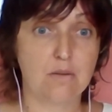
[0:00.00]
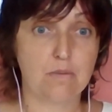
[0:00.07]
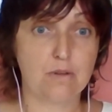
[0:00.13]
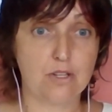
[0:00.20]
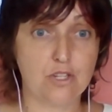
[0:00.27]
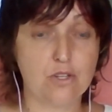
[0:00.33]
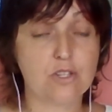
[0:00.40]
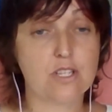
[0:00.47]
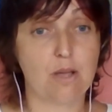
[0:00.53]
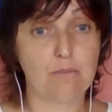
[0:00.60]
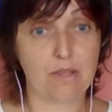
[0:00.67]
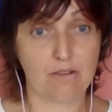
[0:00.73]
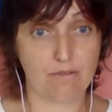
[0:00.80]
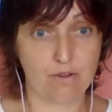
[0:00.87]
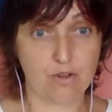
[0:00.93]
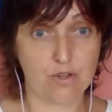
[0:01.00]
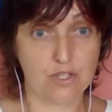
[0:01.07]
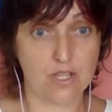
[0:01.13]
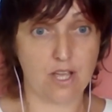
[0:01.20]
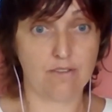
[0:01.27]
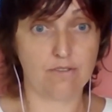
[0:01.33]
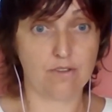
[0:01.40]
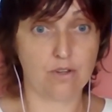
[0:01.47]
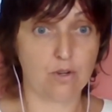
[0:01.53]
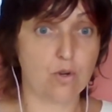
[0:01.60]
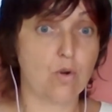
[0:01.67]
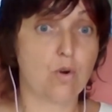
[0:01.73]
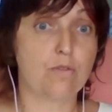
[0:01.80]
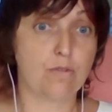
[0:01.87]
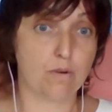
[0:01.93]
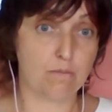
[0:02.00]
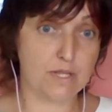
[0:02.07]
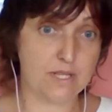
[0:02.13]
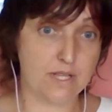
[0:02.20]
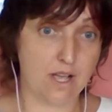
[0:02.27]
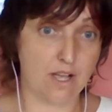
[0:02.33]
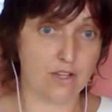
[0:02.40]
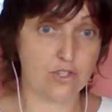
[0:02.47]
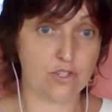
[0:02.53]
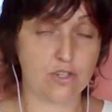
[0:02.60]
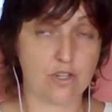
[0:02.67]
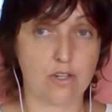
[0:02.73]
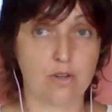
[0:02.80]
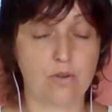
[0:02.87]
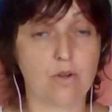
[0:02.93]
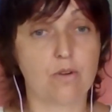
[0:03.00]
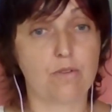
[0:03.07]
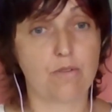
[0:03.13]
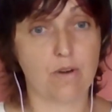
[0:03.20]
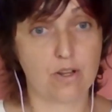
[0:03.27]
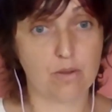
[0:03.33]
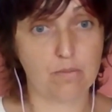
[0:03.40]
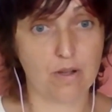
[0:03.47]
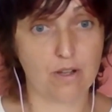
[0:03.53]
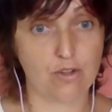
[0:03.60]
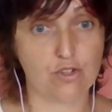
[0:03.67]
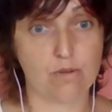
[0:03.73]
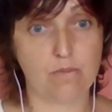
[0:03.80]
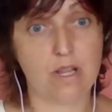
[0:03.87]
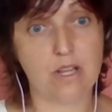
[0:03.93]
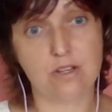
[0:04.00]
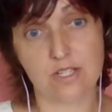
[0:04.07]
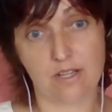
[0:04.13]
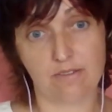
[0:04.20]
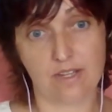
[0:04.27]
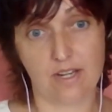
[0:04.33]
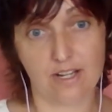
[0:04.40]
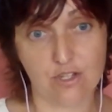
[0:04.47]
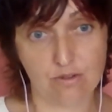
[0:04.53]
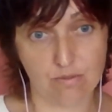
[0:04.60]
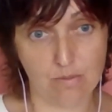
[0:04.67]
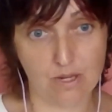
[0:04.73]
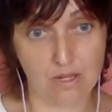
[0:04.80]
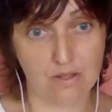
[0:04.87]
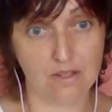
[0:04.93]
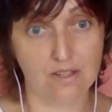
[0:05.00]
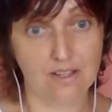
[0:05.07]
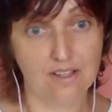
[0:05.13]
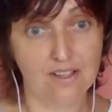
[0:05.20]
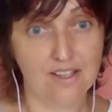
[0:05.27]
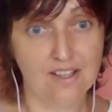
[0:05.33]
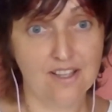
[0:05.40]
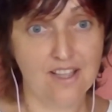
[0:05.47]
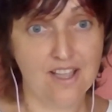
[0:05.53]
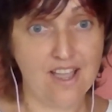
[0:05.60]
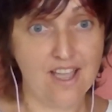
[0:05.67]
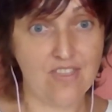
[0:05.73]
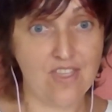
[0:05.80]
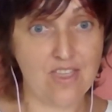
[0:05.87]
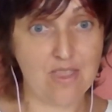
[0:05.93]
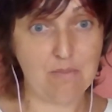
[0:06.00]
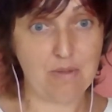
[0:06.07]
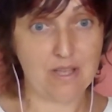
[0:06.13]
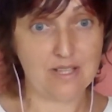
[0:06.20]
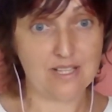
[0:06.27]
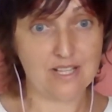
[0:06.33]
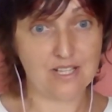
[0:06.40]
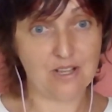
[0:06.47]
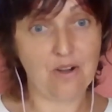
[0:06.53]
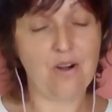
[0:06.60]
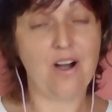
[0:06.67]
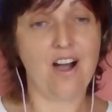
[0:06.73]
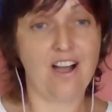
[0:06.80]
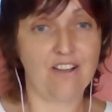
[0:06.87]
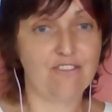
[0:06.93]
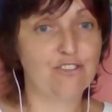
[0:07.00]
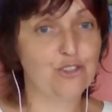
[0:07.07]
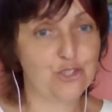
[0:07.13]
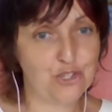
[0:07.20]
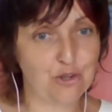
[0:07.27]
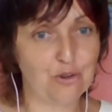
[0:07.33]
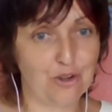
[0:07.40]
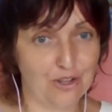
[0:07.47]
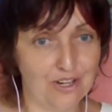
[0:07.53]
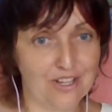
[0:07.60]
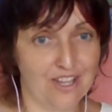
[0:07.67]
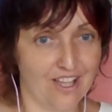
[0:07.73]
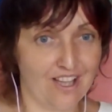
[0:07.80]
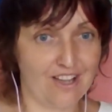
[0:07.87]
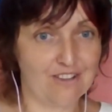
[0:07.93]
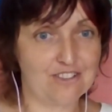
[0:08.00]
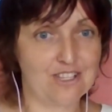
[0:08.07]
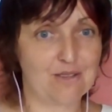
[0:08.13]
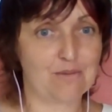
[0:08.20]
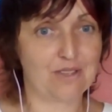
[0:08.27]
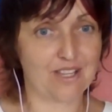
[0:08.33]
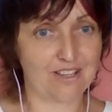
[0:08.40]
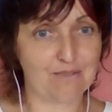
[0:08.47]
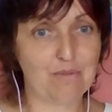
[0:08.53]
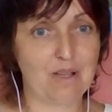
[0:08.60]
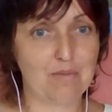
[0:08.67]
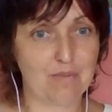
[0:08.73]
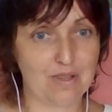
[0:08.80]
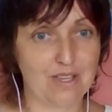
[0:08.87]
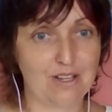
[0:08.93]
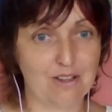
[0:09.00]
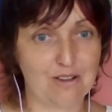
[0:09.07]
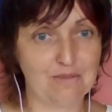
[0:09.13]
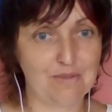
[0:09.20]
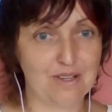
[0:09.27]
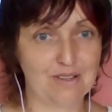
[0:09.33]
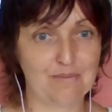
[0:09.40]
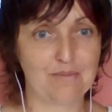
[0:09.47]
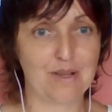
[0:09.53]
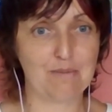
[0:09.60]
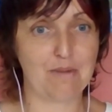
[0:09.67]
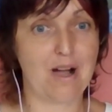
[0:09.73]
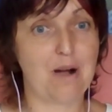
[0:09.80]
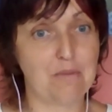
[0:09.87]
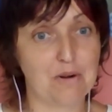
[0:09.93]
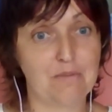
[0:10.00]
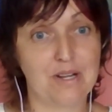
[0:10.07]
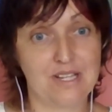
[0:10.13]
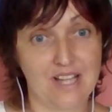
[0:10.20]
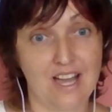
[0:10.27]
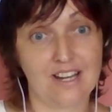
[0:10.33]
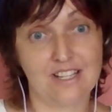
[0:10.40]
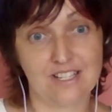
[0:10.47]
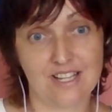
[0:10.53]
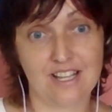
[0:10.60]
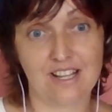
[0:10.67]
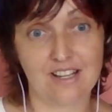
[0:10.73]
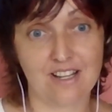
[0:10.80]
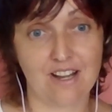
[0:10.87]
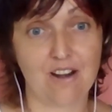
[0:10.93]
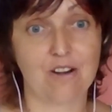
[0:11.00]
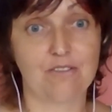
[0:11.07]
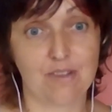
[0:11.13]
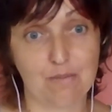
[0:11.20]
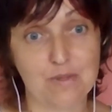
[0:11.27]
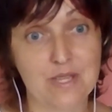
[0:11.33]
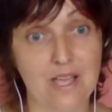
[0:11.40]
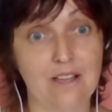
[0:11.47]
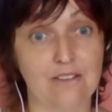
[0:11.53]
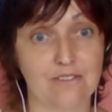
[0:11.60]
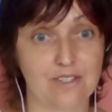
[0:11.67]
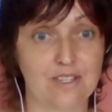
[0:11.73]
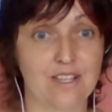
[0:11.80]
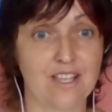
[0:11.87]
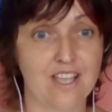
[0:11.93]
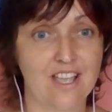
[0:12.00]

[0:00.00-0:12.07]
But do something for yourself. Go for a massage, go for acupuncture, make yourself that extra meal. And then the pet says, oh, hi, I feel so good in the house. I'm like, my mom or my dad is taking care of themselves.